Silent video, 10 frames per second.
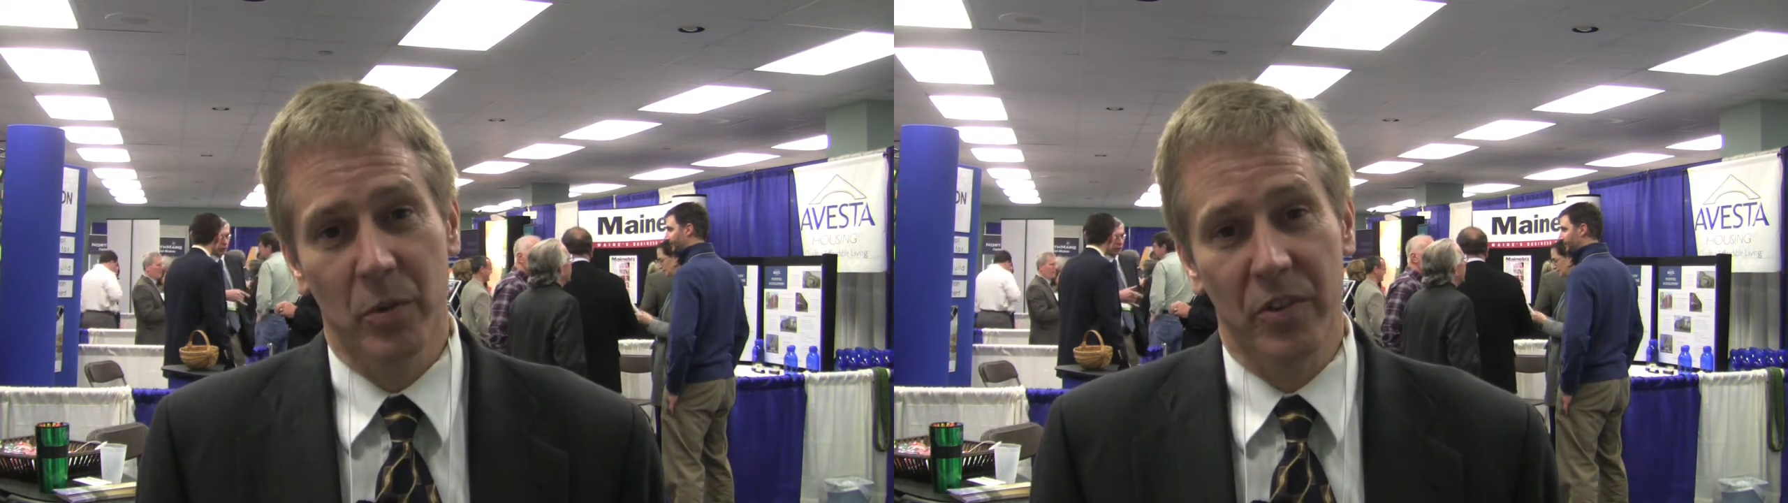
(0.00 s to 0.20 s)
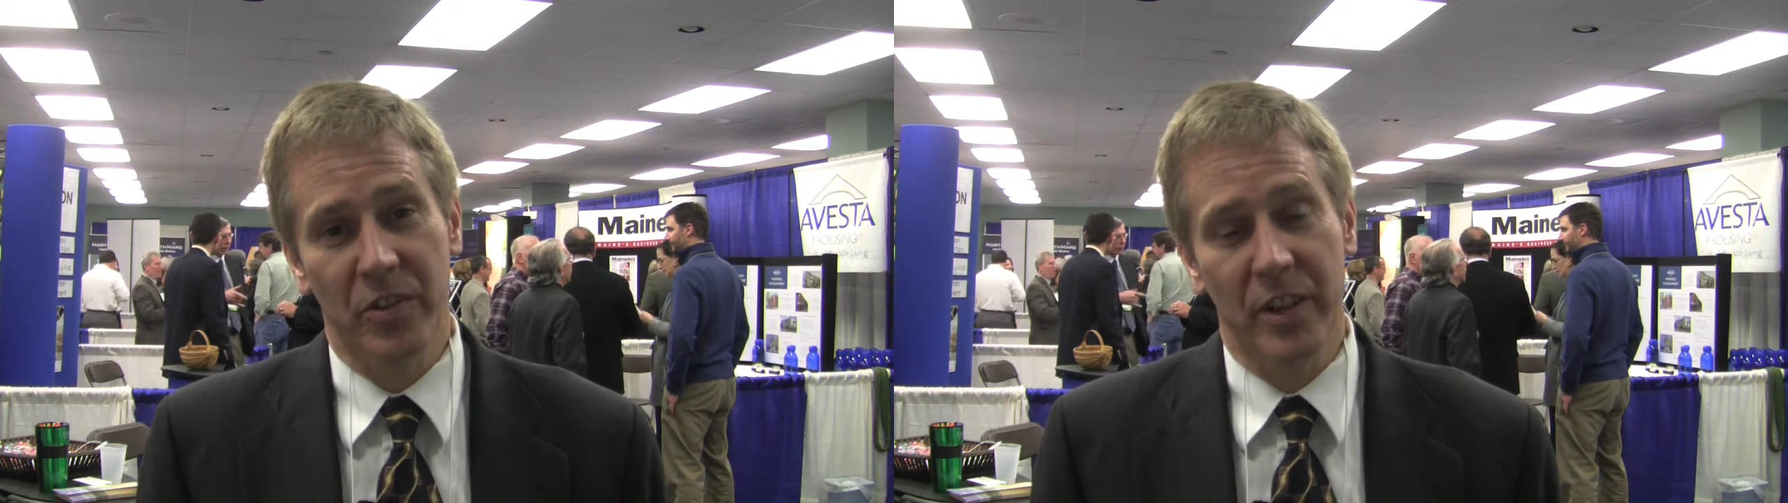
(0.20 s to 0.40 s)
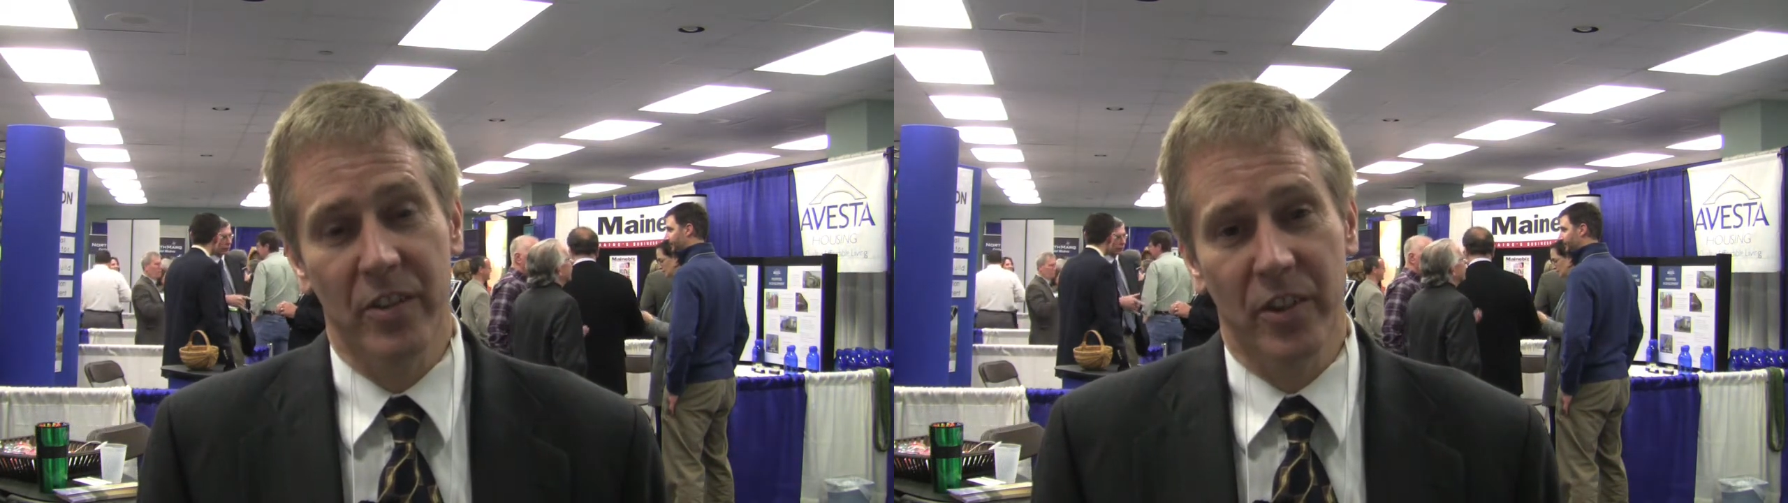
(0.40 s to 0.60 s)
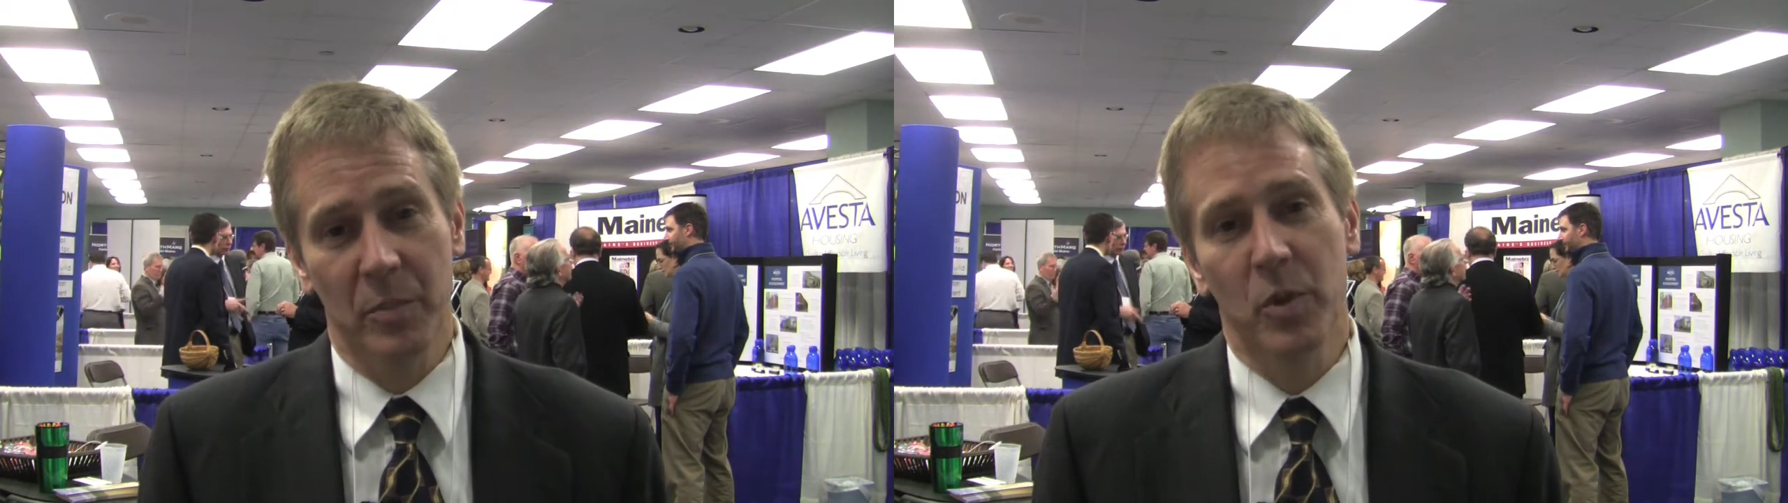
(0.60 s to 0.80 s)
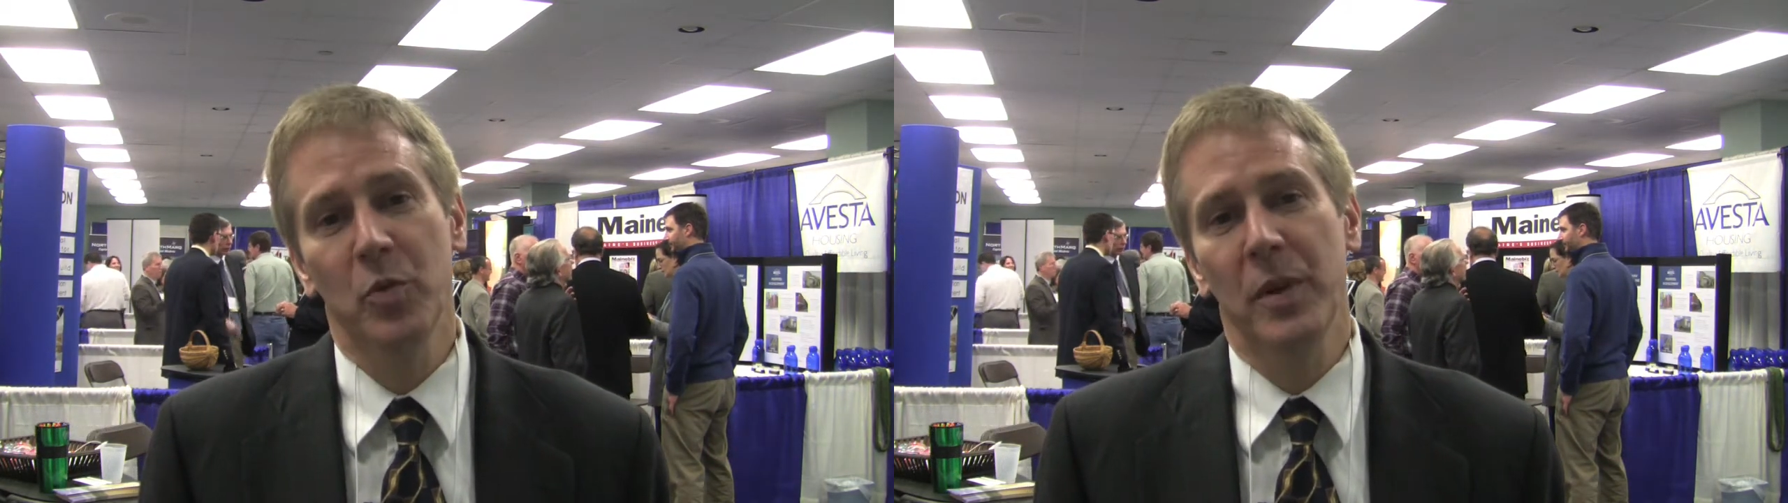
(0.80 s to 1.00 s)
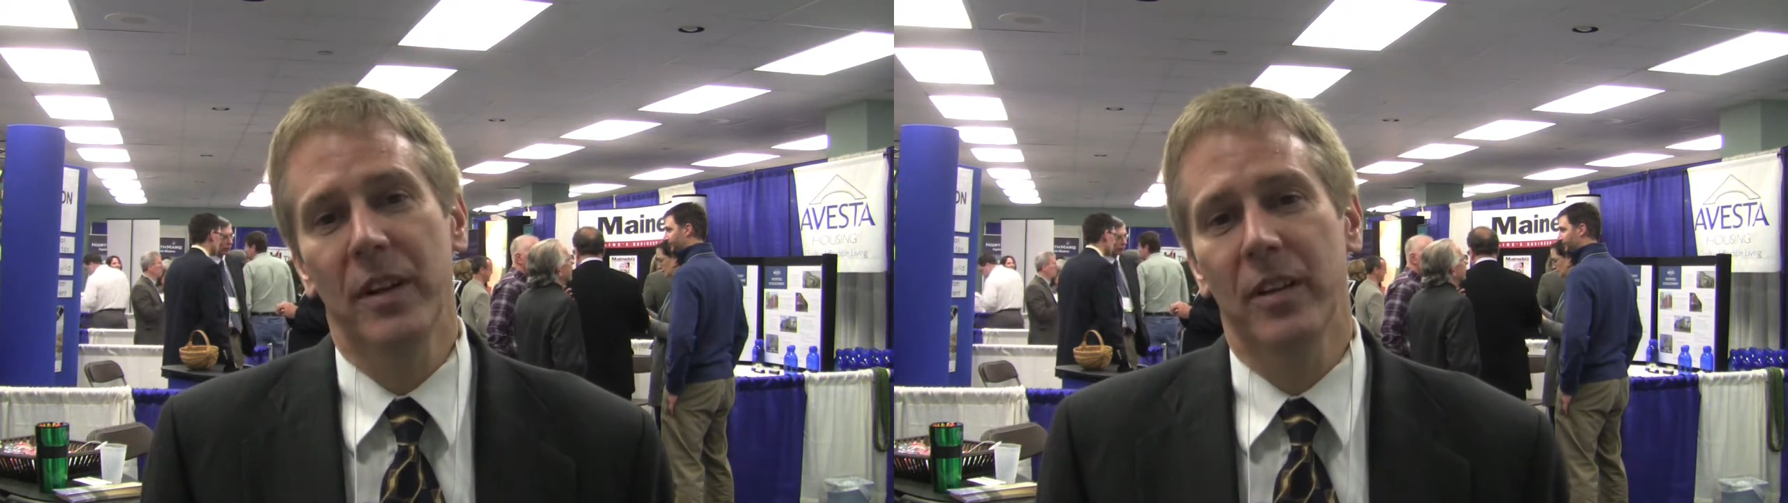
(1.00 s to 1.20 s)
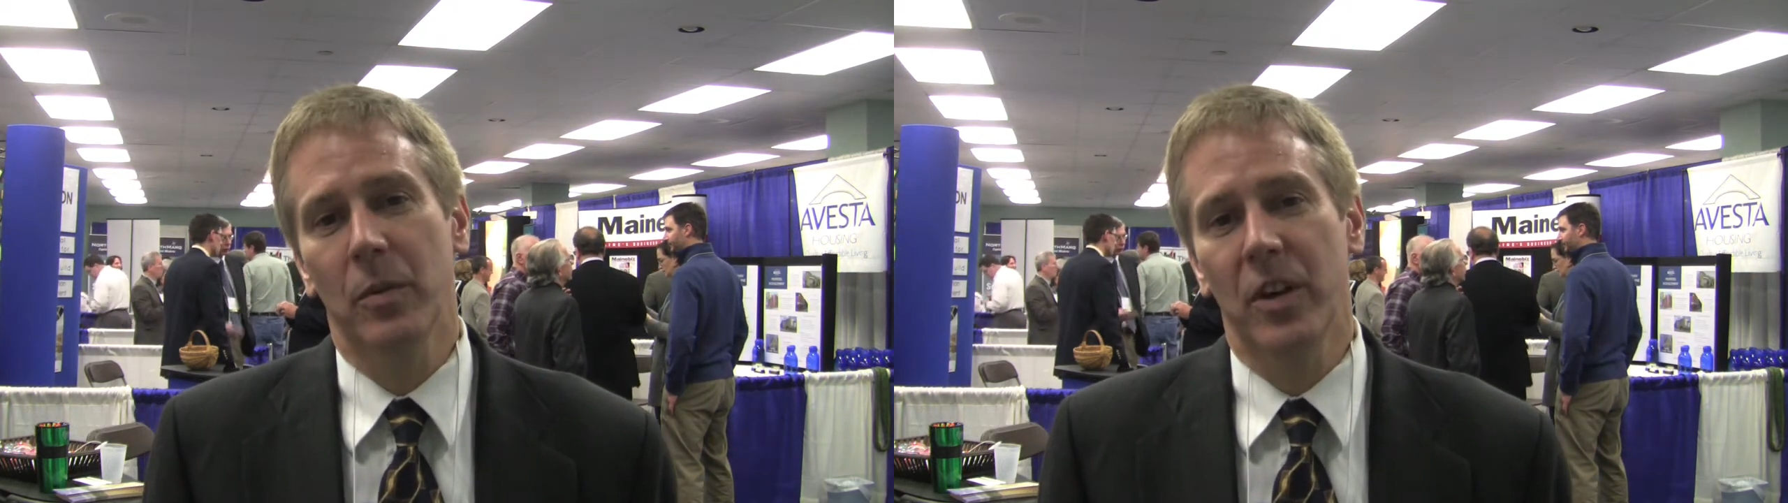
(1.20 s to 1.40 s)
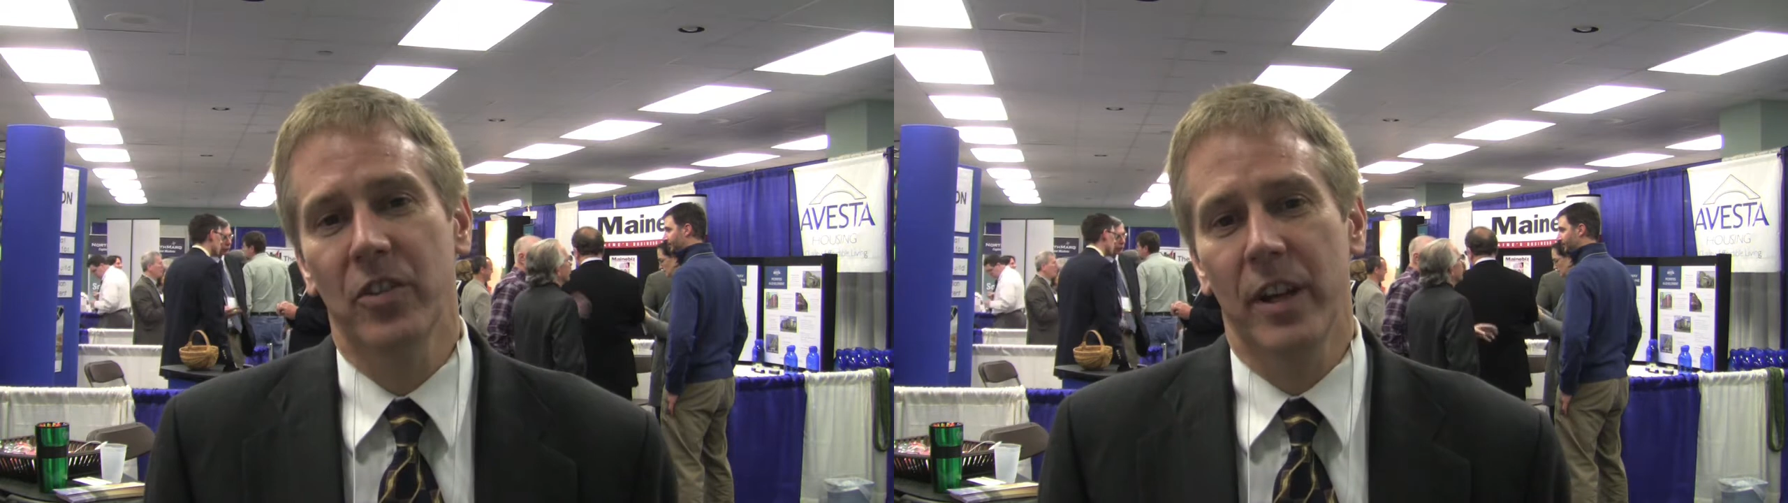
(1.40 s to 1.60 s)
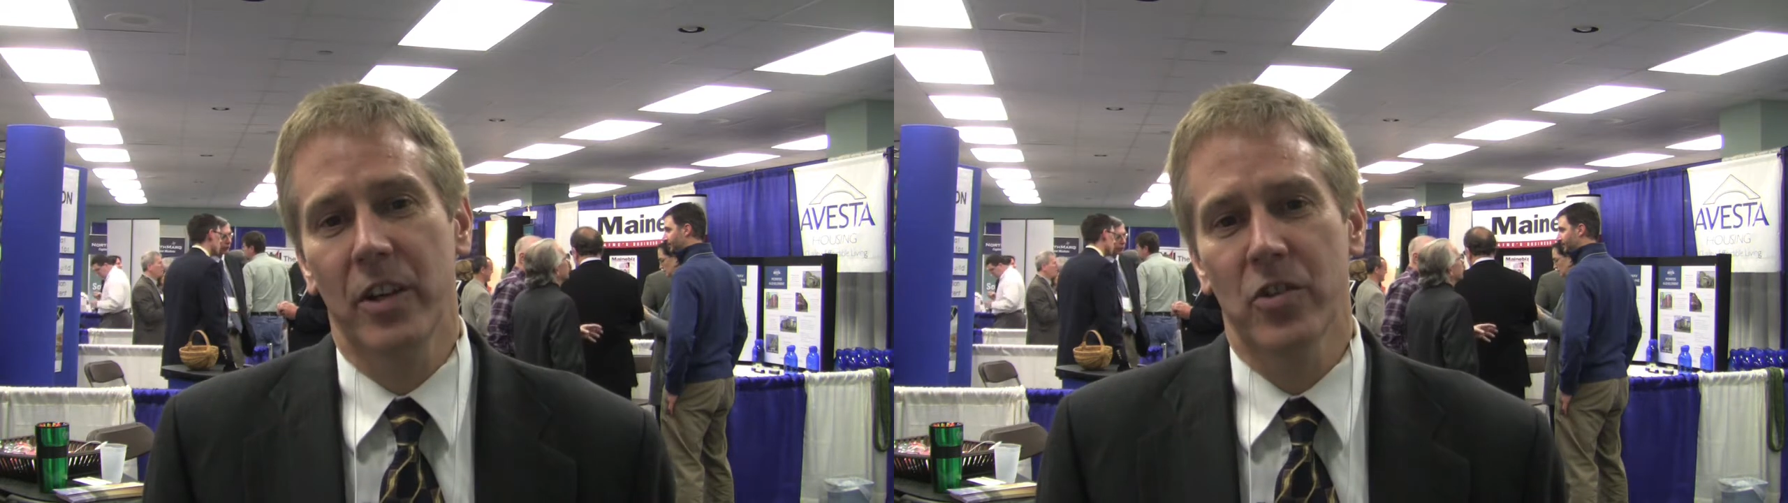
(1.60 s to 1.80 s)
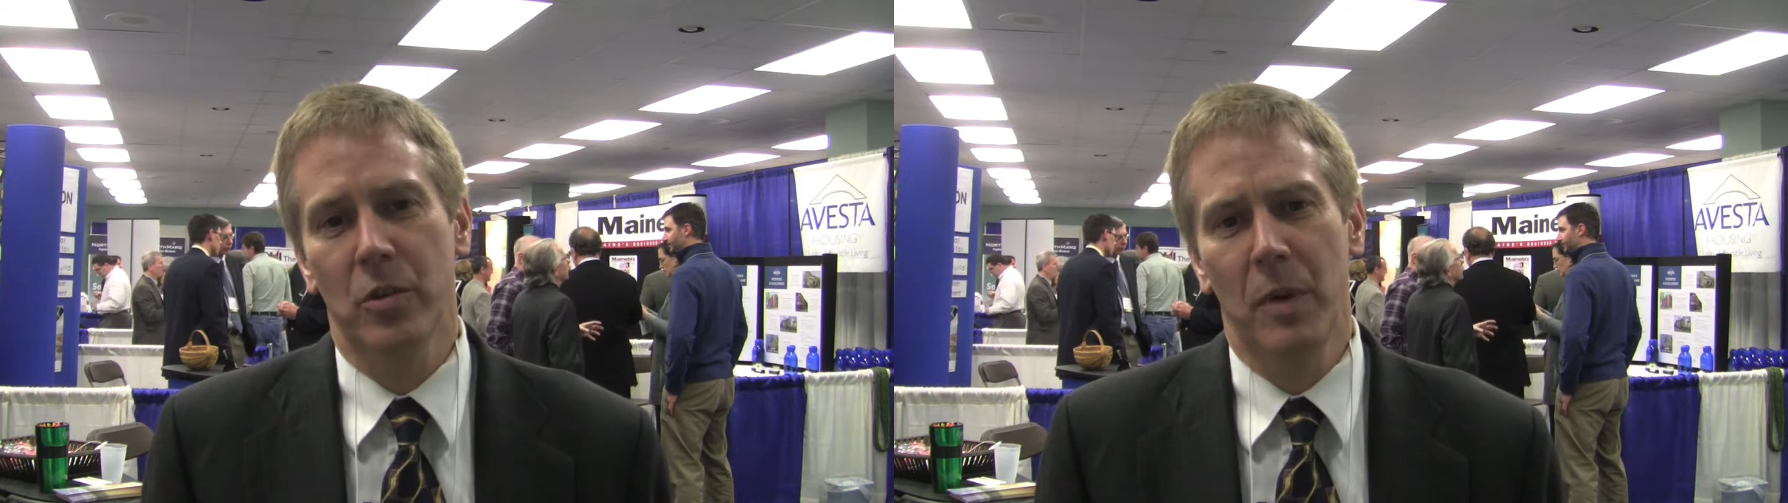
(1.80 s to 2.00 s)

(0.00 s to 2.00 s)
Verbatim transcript: We've seen some movement in the residential.